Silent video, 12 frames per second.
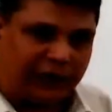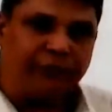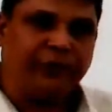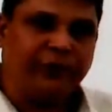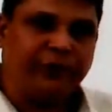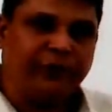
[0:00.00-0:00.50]
we
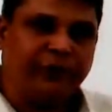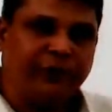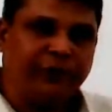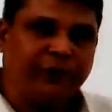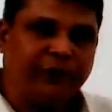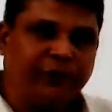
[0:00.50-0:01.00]
added to
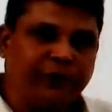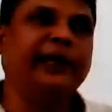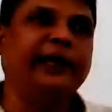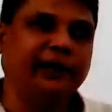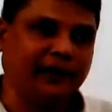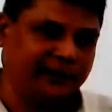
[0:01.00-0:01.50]
that
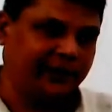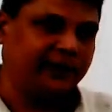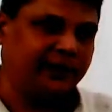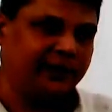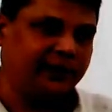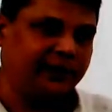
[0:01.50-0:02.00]

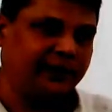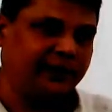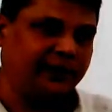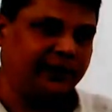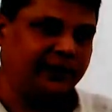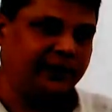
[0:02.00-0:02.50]
agriculture
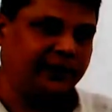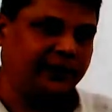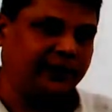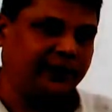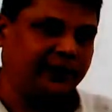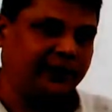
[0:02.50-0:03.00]

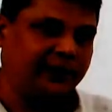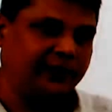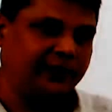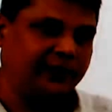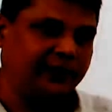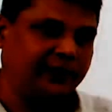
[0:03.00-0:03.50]
regeneration
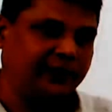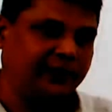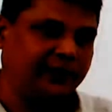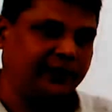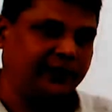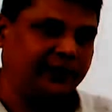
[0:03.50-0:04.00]
activity. We
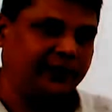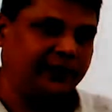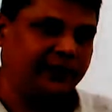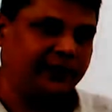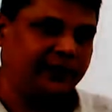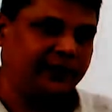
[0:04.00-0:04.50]
are
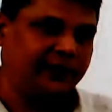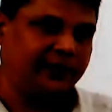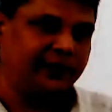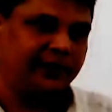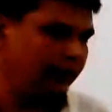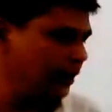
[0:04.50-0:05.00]
responding
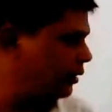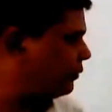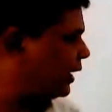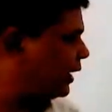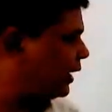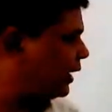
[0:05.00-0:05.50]
to
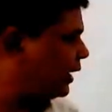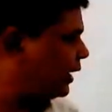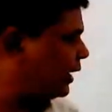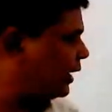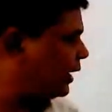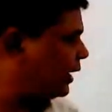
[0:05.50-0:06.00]
500
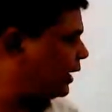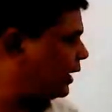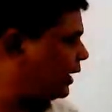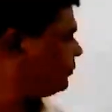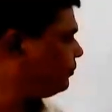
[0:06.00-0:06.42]
families.